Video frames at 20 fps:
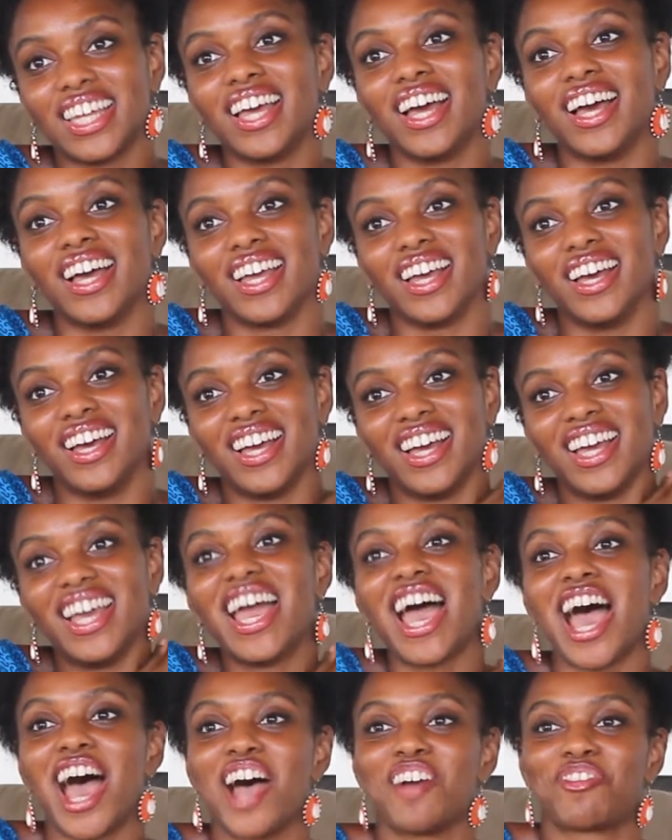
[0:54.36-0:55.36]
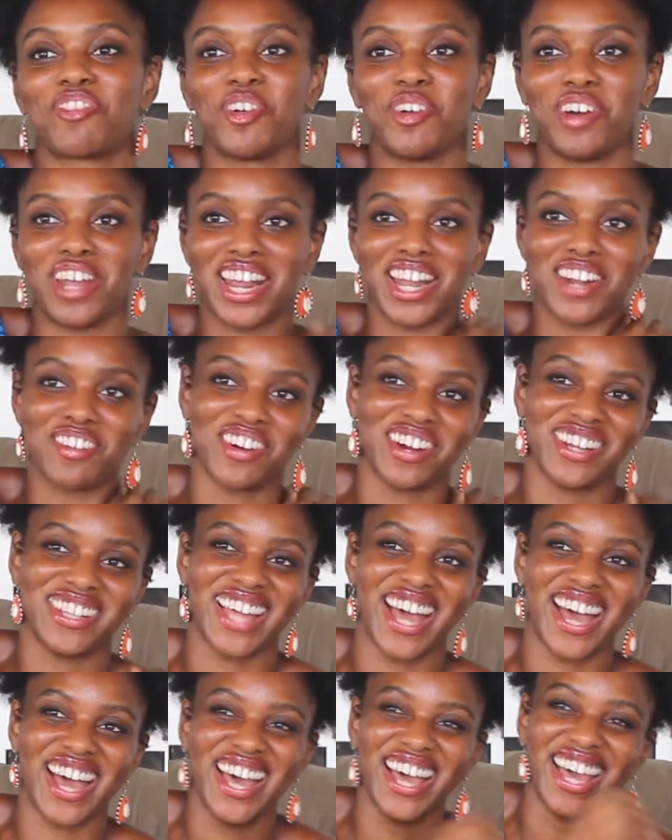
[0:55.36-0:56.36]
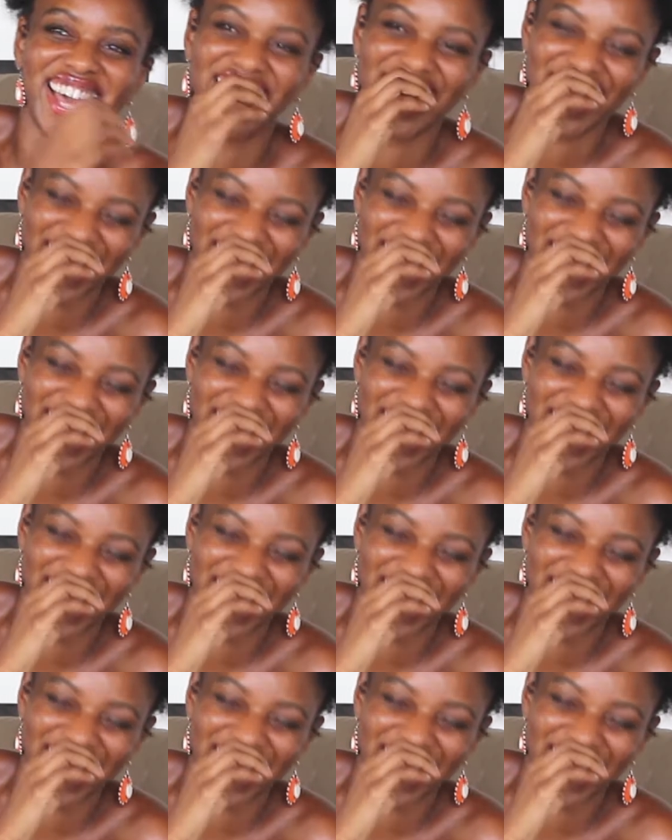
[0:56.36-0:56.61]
Yeah. Afroing. I never heard that.